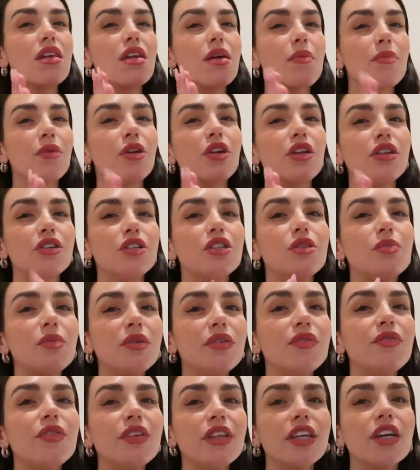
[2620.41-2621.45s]
I'm gonna just
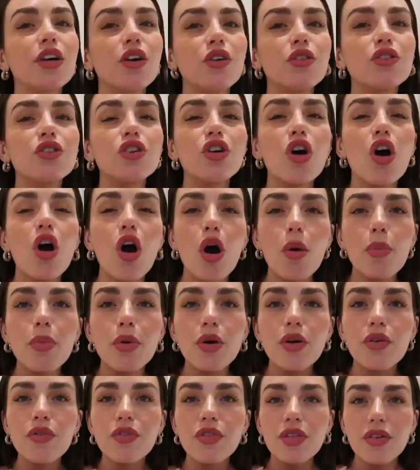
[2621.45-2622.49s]
be feeling on top
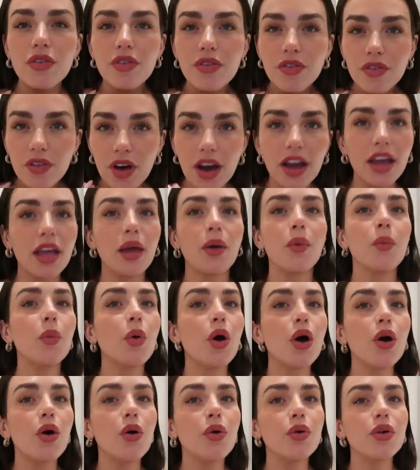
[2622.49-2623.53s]
of the fucking
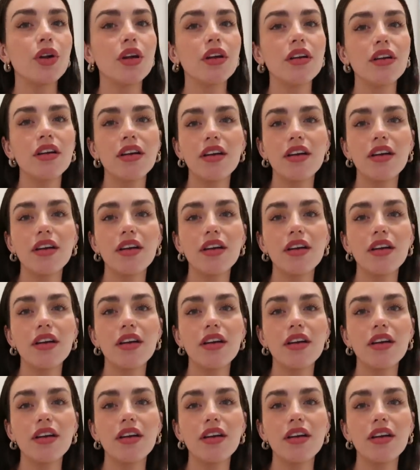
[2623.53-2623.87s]
world.